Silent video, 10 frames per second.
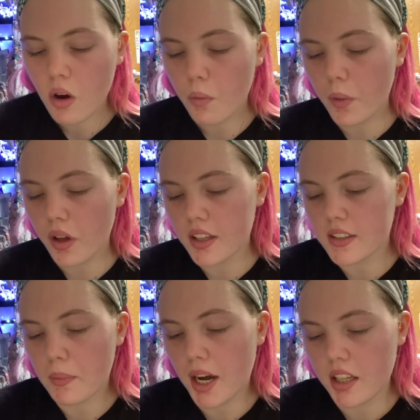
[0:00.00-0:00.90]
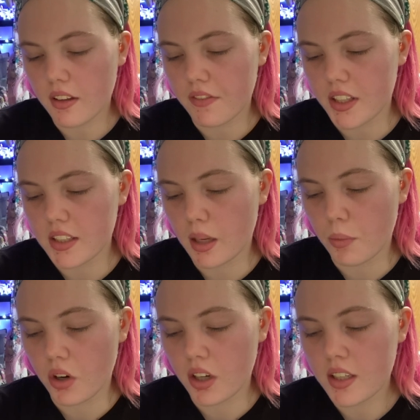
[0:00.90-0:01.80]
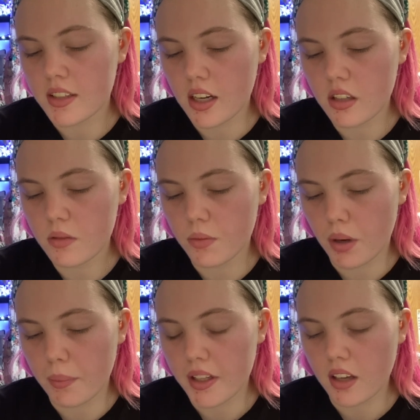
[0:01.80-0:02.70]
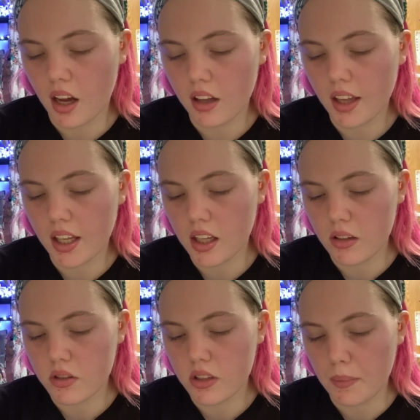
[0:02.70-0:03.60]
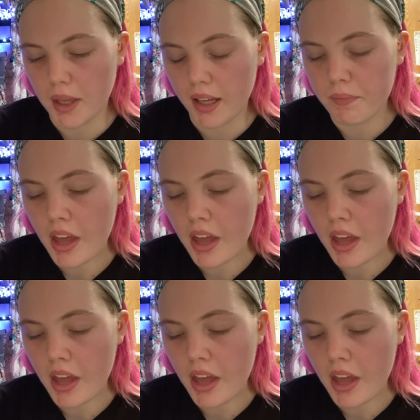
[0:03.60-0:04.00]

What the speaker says: Will isn't behind the fence anymore. He's in his room, but not like he used to be.